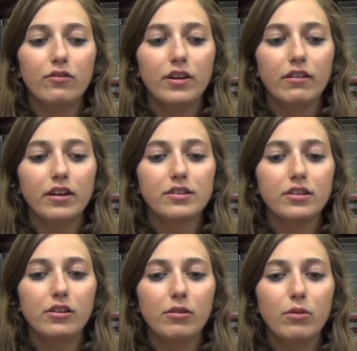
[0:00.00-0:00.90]
feelings and
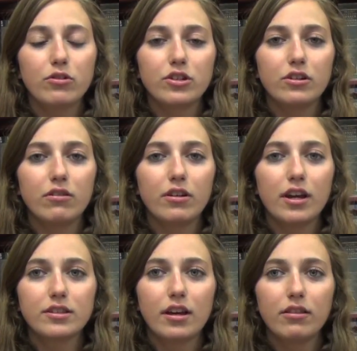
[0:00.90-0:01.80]
your emotion don't get
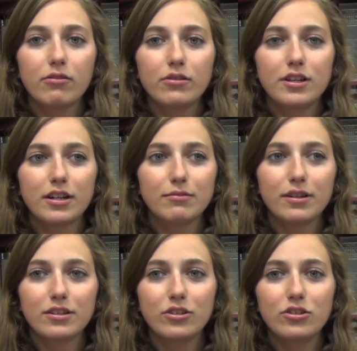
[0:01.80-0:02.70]
sent through a text
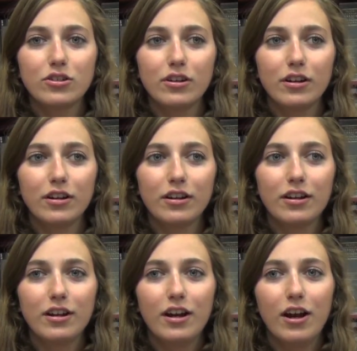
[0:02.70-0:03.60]
message or
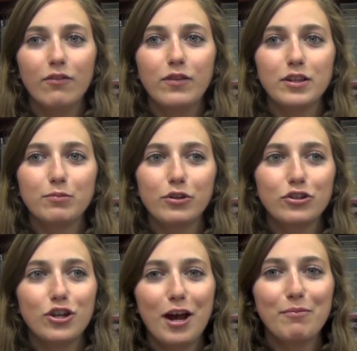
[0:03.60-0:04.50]
a Facebook
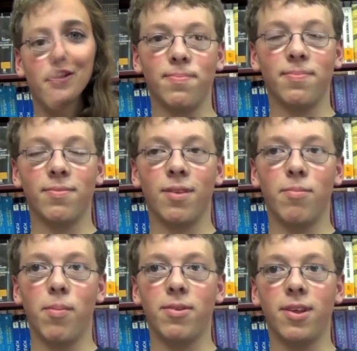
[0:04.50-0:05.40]
chat message.
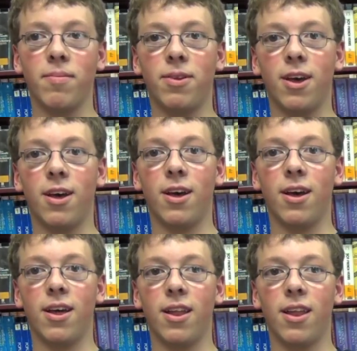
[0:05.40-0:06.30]
People seem
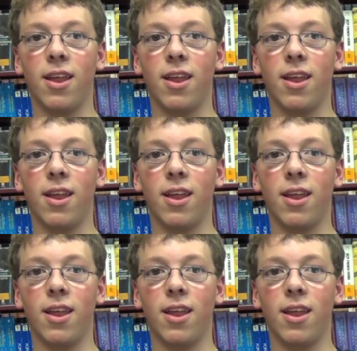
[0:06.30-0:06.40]
to